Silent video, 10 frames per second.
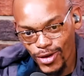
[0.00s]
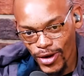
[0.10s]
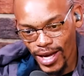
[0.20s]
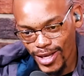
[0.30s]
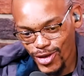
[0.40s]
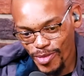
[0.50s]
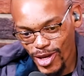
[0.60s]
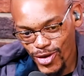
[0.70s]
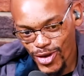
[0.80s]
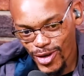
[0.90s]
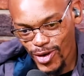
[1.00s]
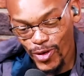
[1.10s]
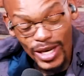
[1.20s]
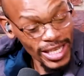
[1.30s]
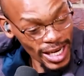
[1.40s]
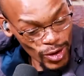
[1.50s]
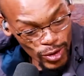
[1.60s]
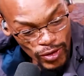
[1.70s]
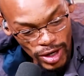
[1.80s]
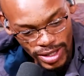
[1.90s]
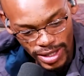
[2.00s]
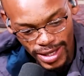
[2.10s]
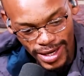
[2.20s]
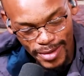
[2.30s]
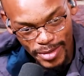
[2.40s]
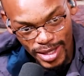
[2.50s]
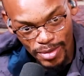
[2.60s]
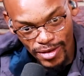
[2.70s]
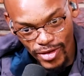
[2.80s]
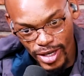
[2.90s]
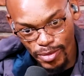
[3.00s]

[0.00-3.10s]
no, I had to make you wait. And I know you've got something really